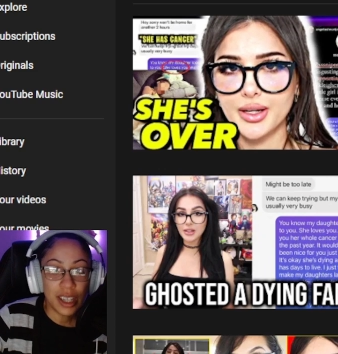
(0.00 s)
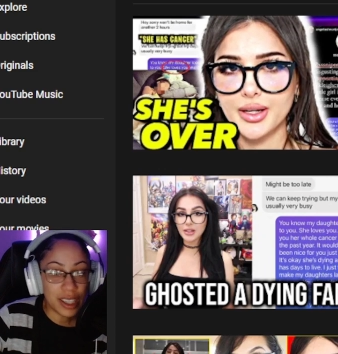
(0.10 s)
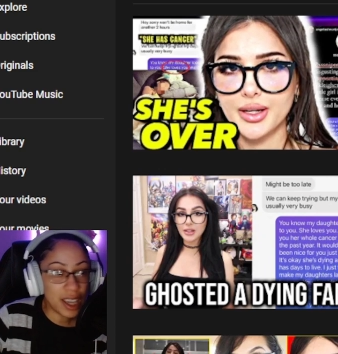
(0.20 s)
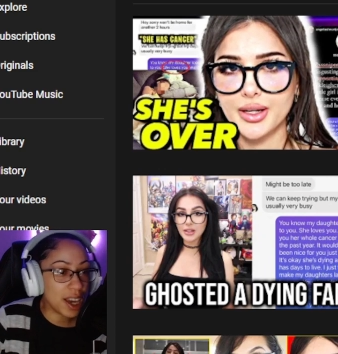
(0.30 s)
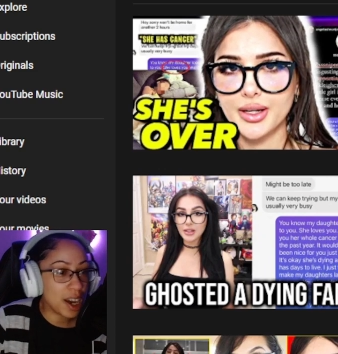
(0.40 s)

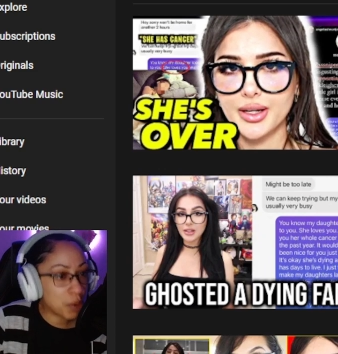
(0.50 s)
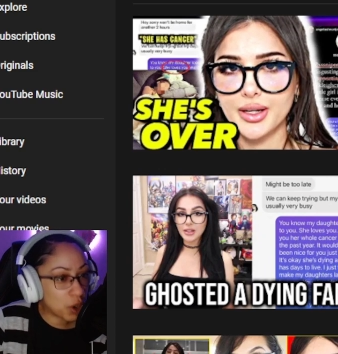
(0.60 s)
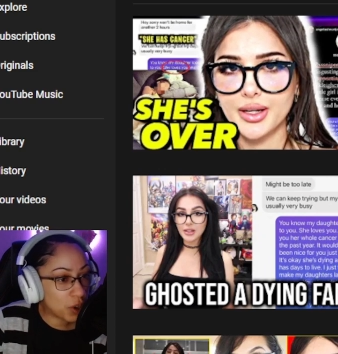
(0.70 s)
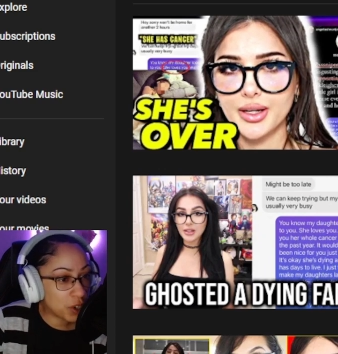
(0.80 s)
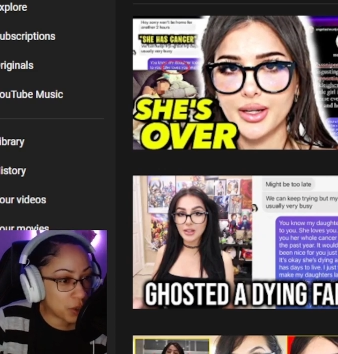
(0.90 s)
Speaker 1: Yeah, I'm going to
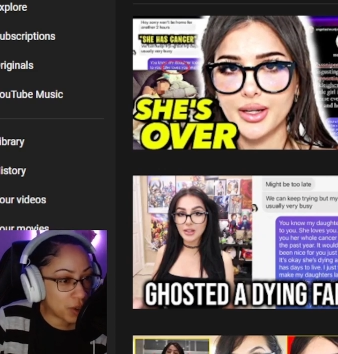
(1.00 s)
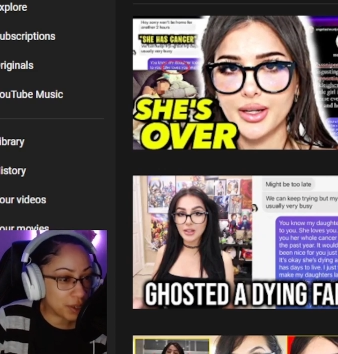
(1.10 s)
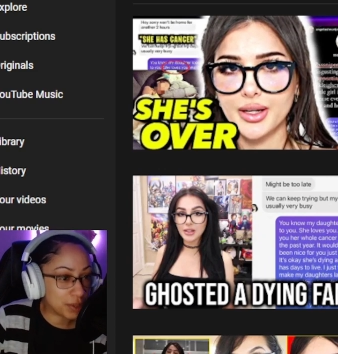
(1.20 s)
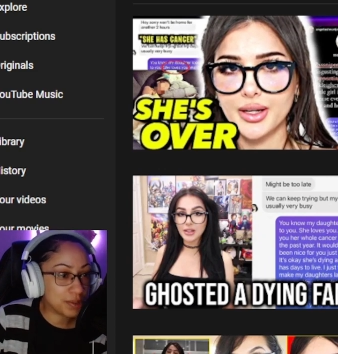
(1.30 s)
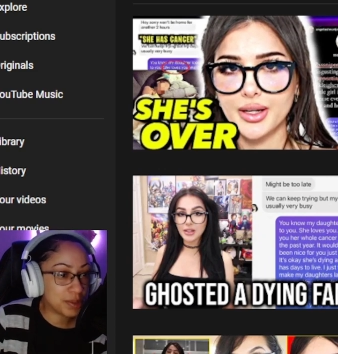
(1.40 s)
call you
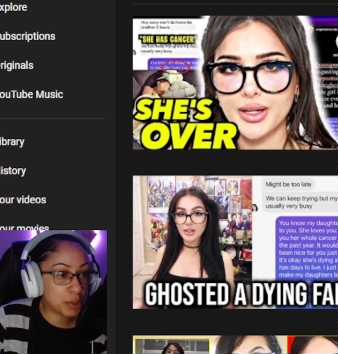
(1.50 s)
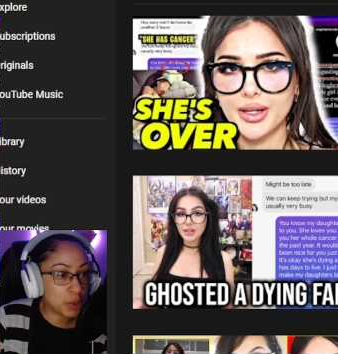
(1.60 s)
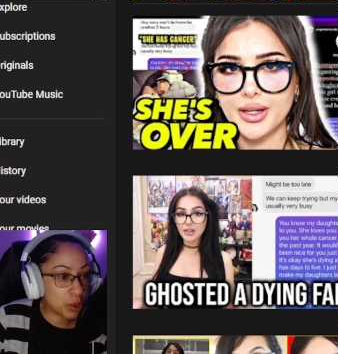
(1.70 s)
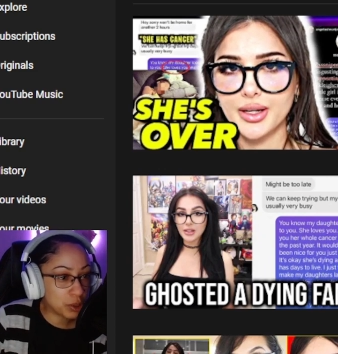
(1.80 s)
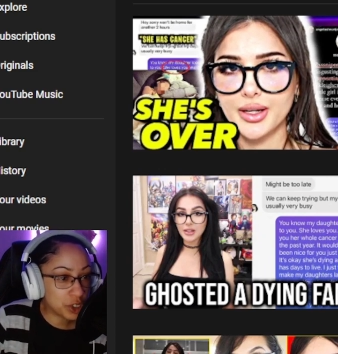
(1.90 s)
out. I'm going to
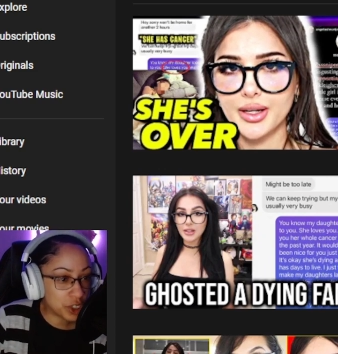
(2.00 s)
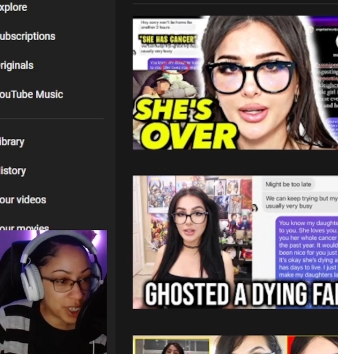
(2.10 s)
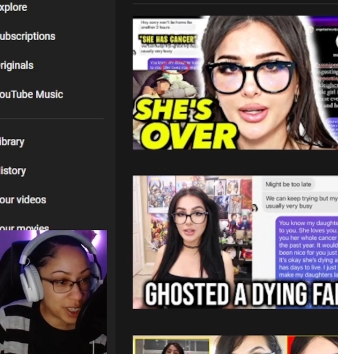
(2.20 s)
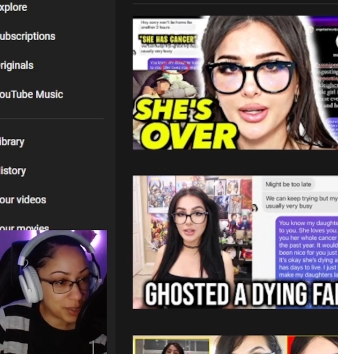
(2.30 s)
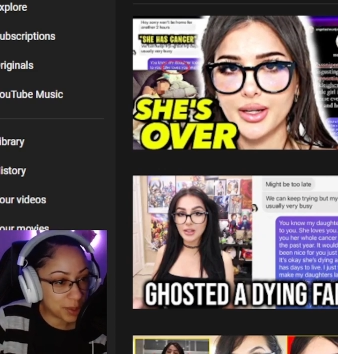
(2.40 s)
roast the shit
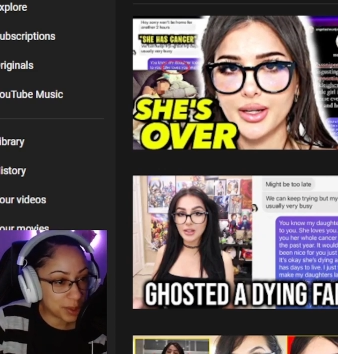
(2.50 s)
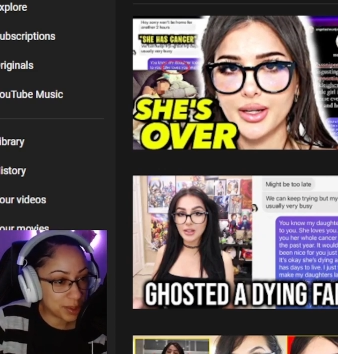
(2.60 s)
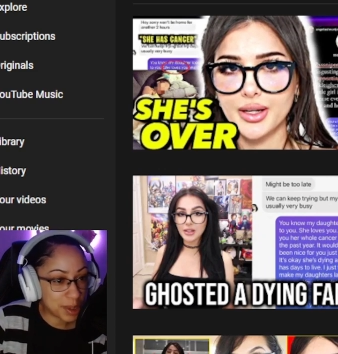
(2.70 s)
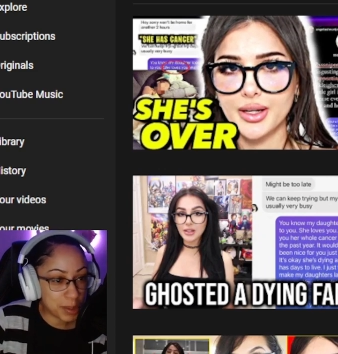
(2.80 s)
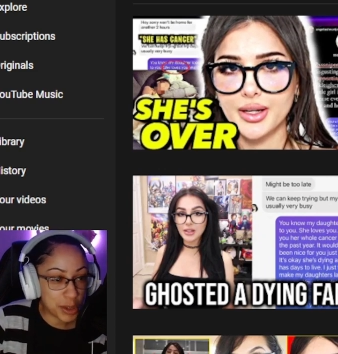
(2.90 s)
out of you.
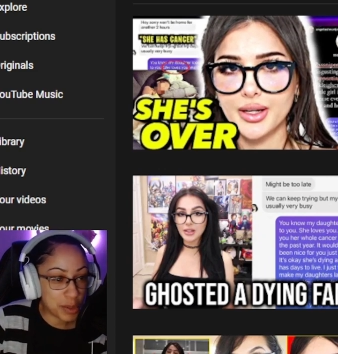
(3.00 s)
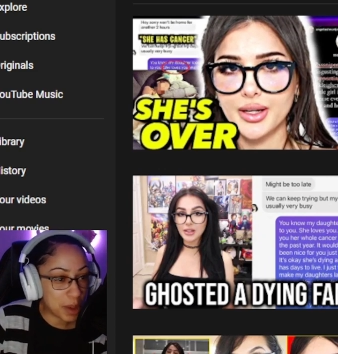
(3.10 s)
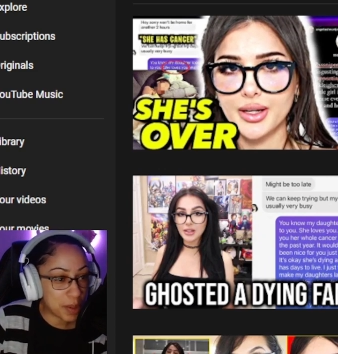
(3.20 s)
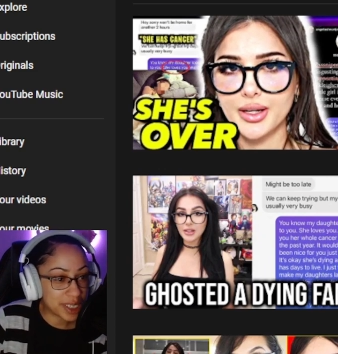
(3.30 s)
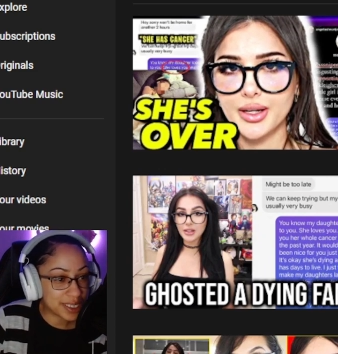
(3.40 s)
I'm going to do my
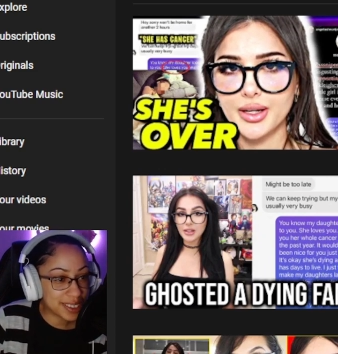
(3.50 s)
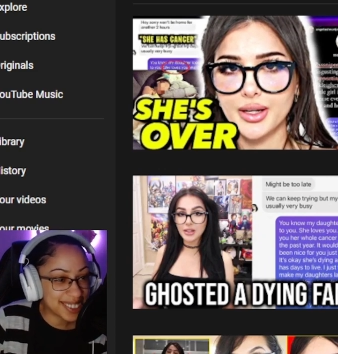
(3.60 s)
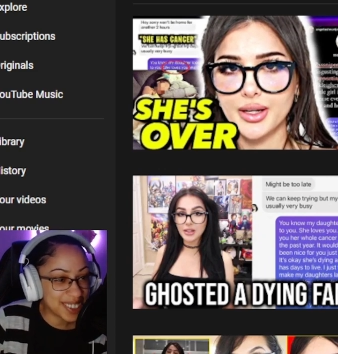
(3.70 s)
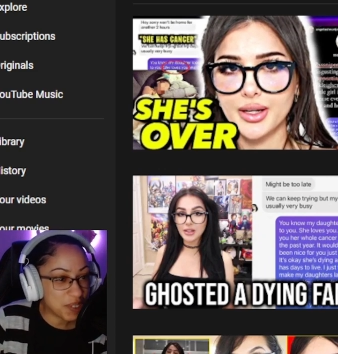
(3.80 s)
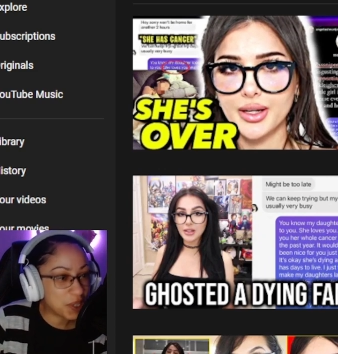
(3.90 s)
best.
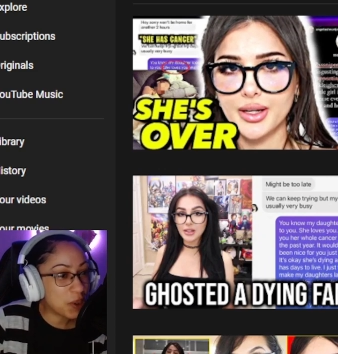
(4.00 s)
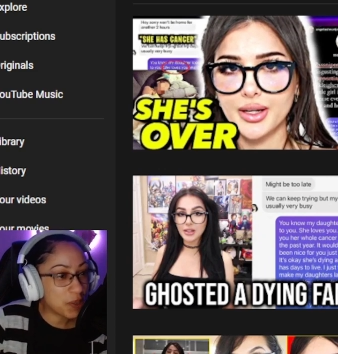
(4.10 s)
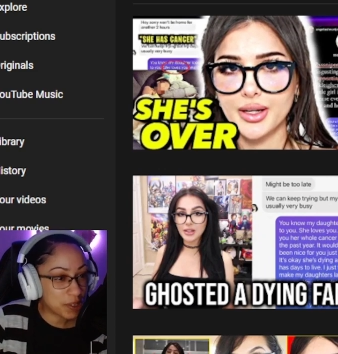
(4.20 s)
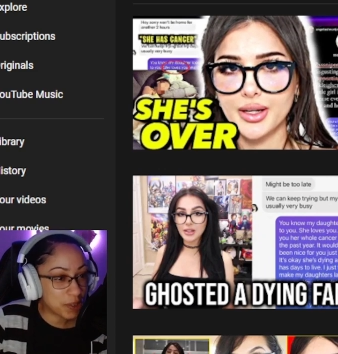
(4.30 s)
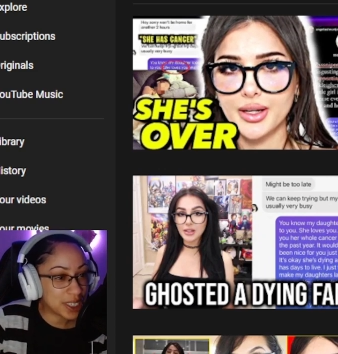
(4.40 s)
I'm going to go
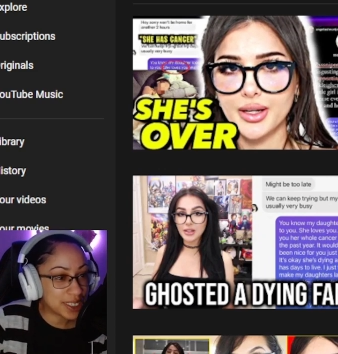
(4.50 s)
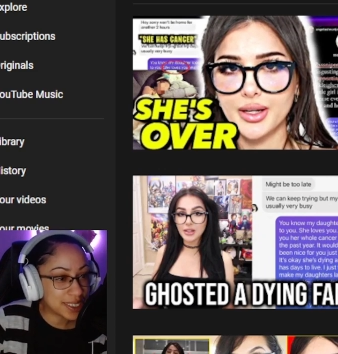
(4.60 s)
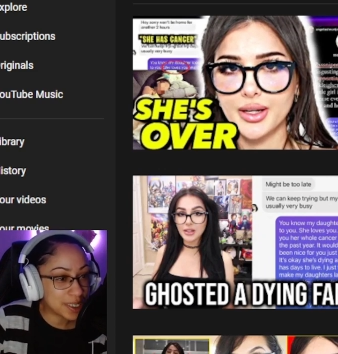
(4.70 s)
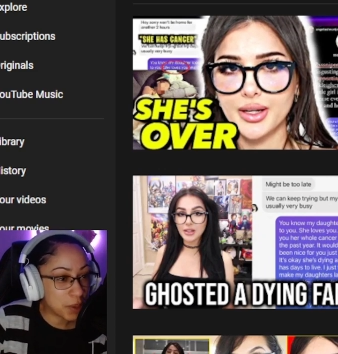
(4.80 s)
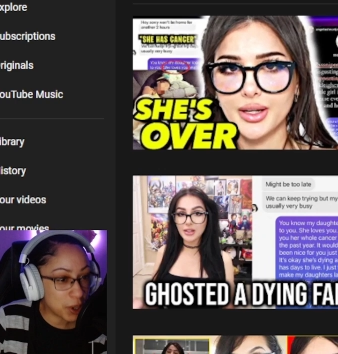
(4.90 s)
for the feelings.
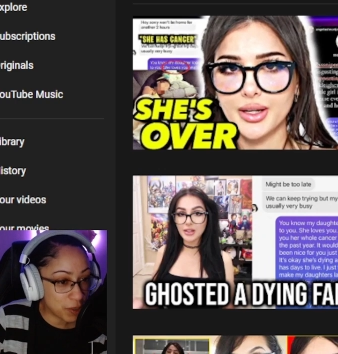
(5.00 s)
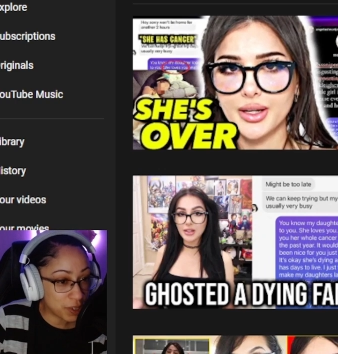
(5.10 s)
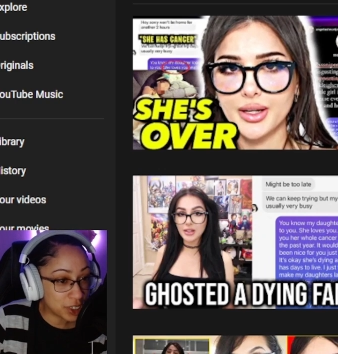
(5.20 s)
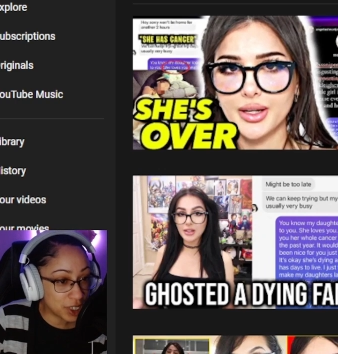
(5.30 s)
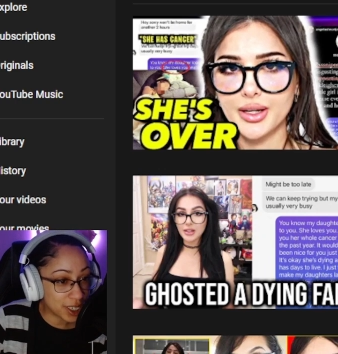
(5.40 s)
I'm going to go for
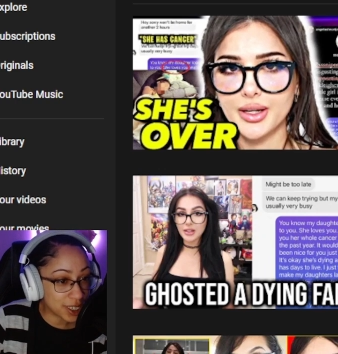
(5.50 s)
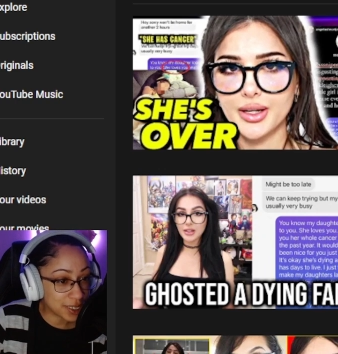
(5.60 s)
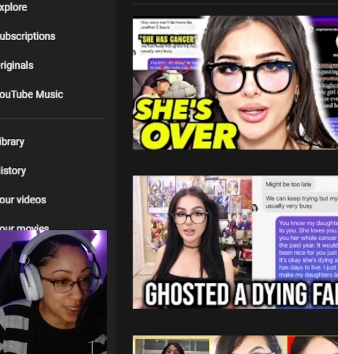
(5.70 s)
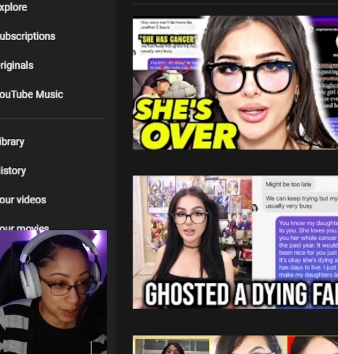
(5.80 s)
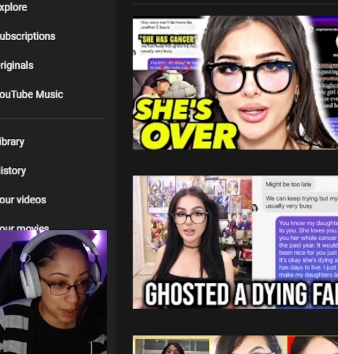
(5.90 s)
the jugular.
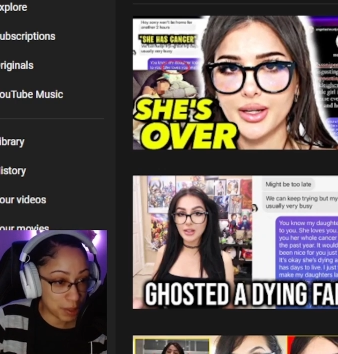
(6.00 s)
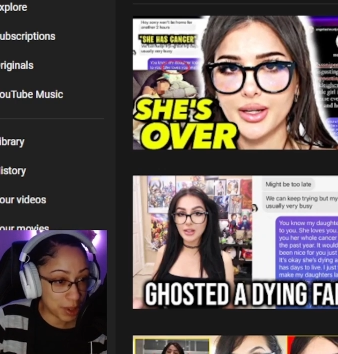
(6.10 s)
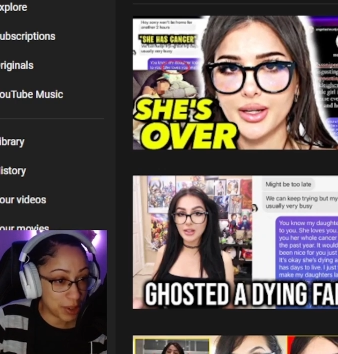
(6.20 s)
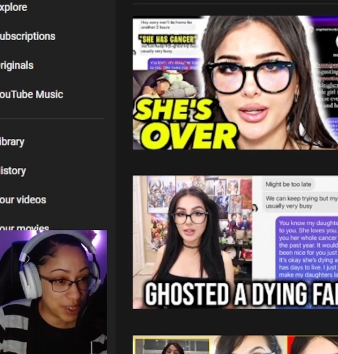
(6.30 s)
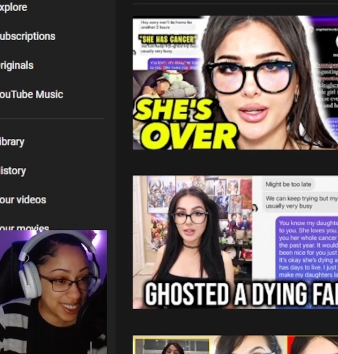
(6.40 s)
That's where I'm
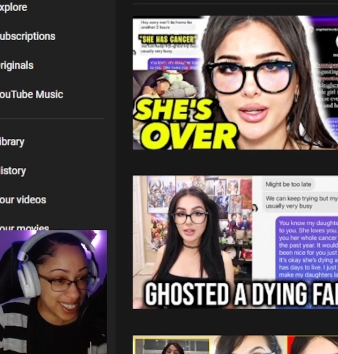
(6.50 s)
going.